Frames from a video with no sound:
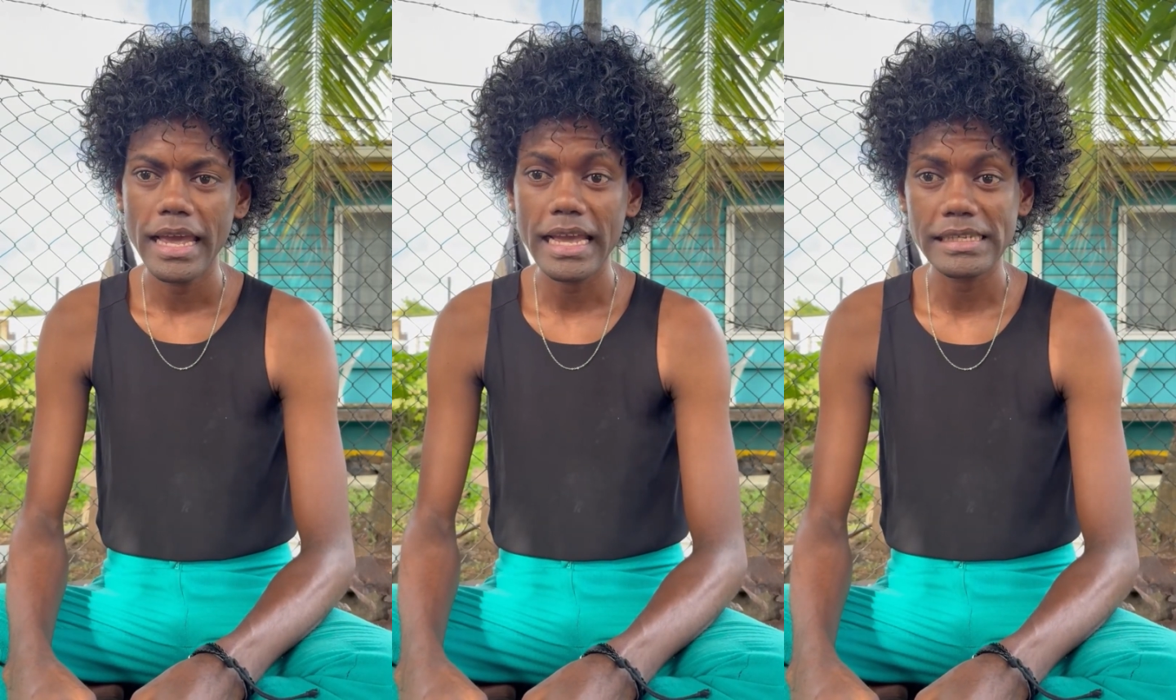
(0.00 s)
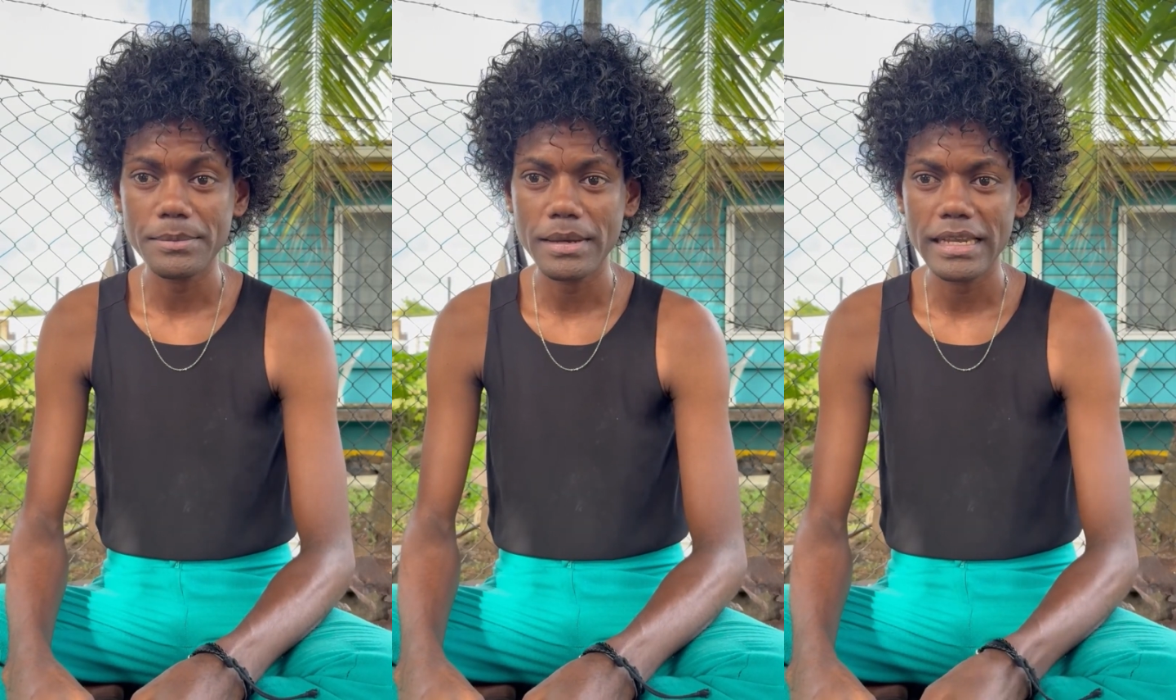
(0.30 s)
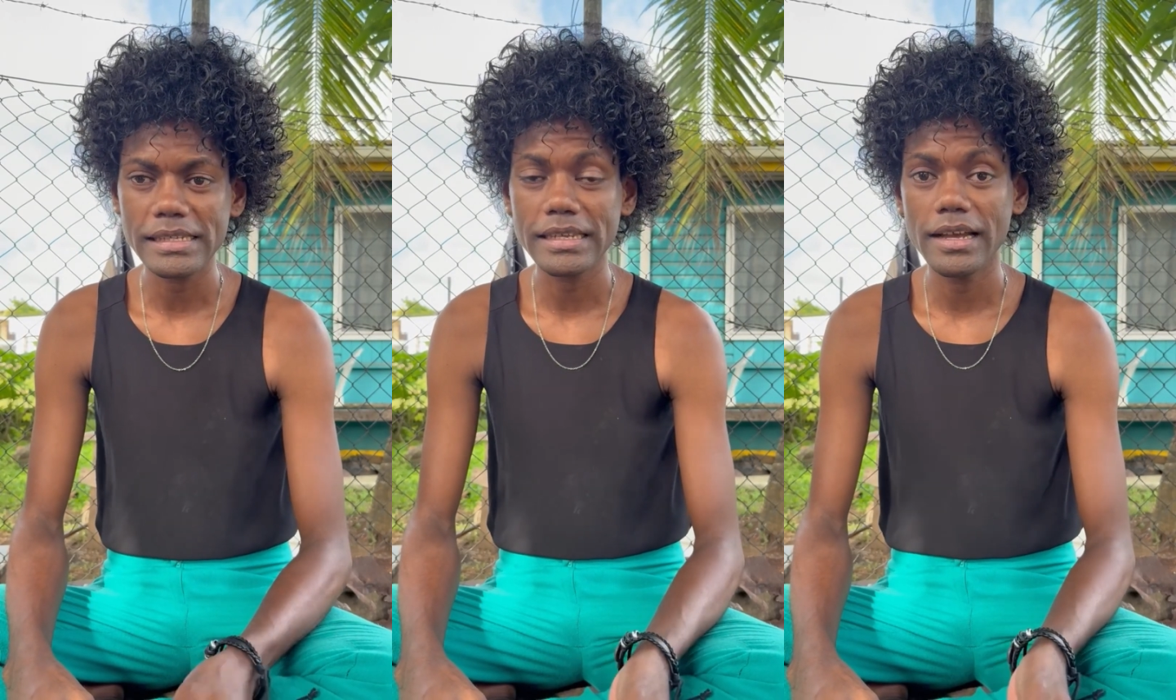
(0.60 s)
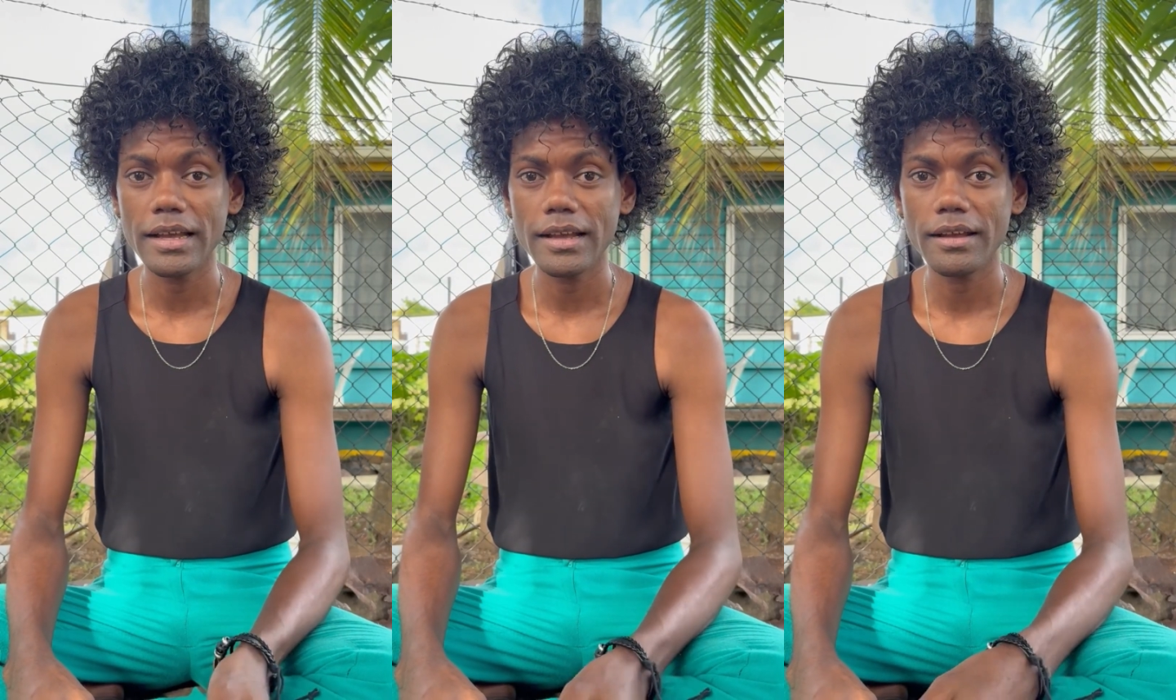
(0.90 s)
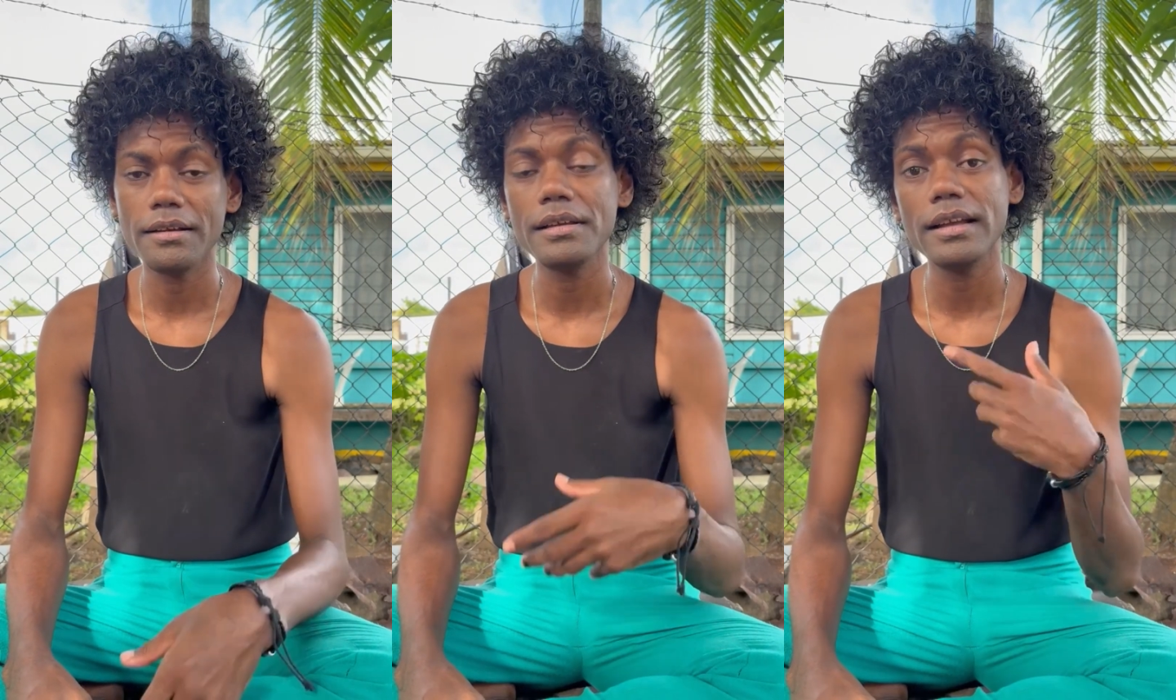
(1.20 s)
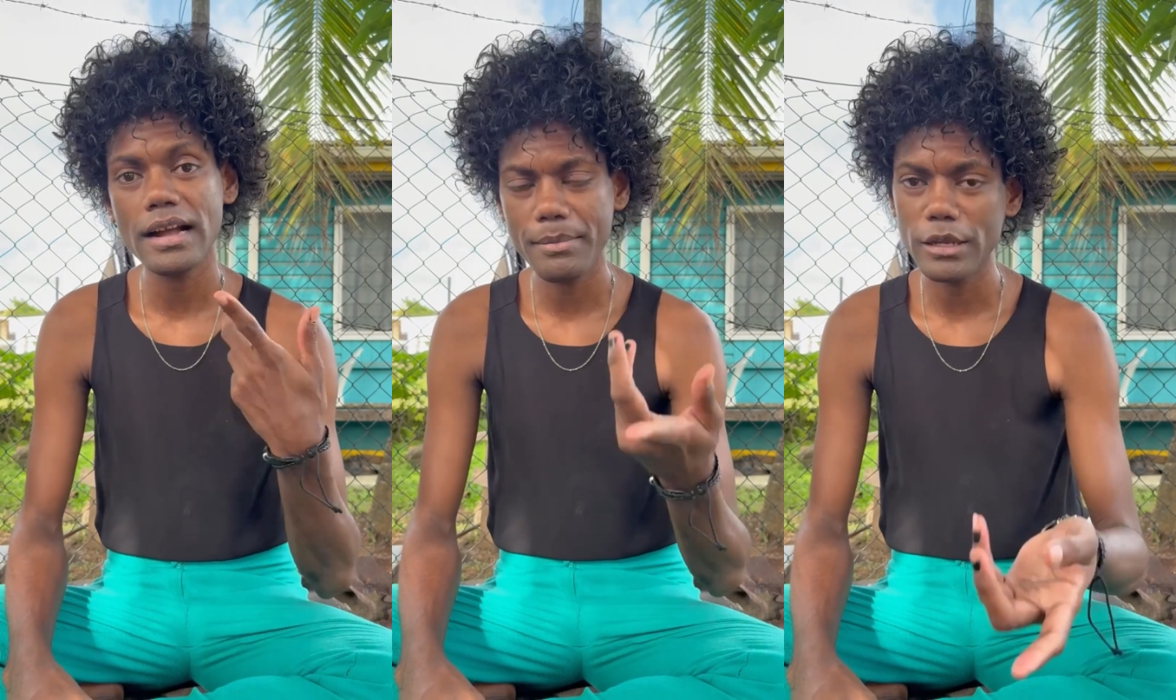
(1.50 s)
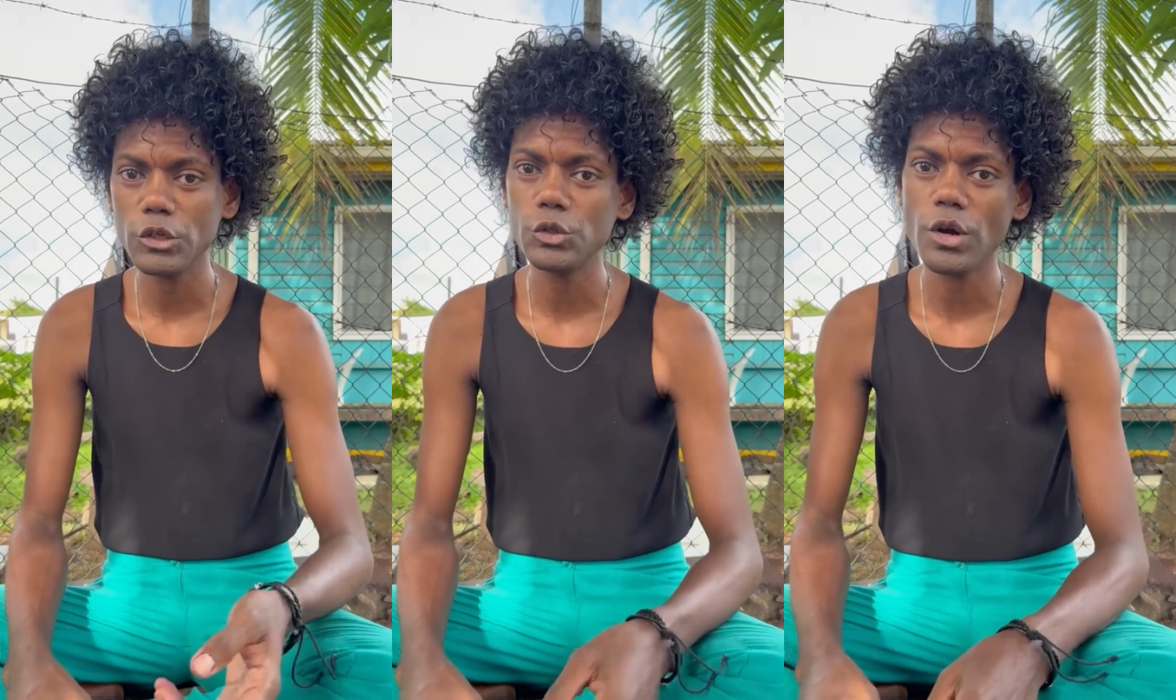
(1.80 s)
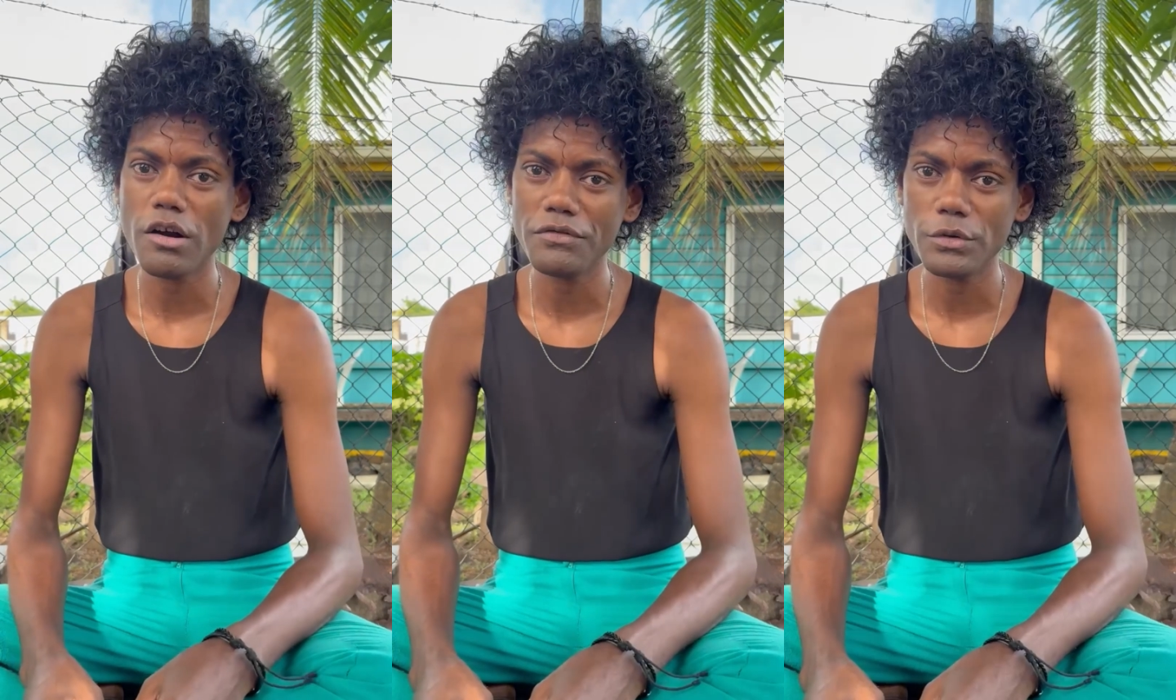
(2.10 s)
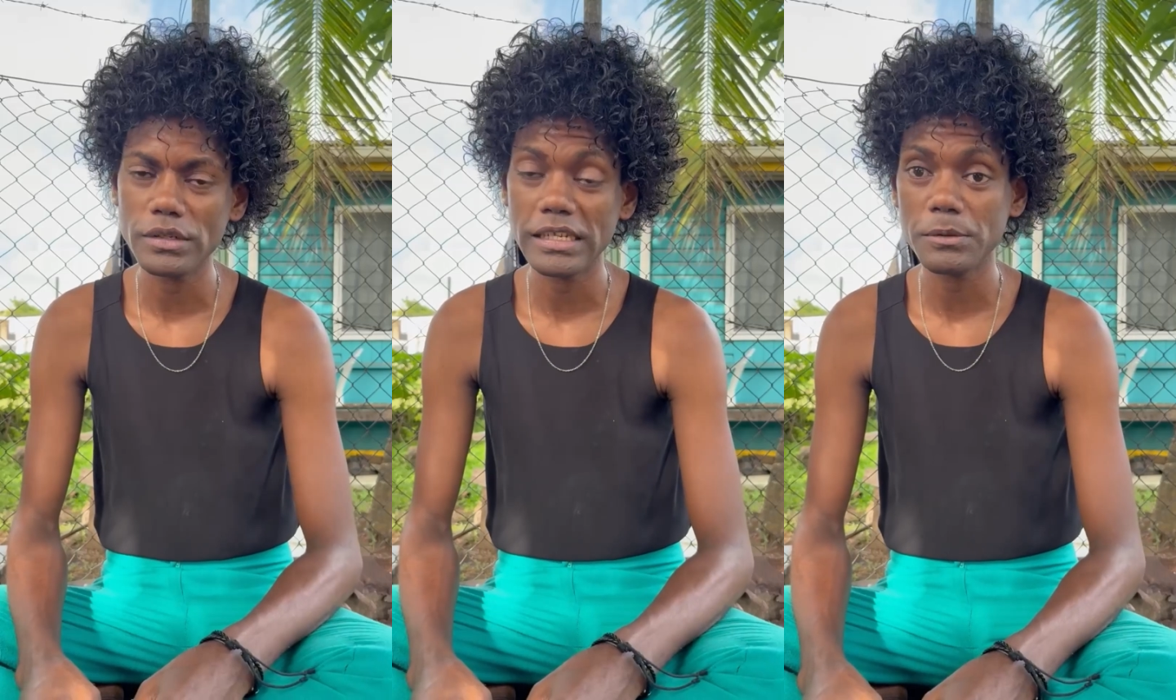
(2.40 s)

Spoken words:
SMS coming into our phones,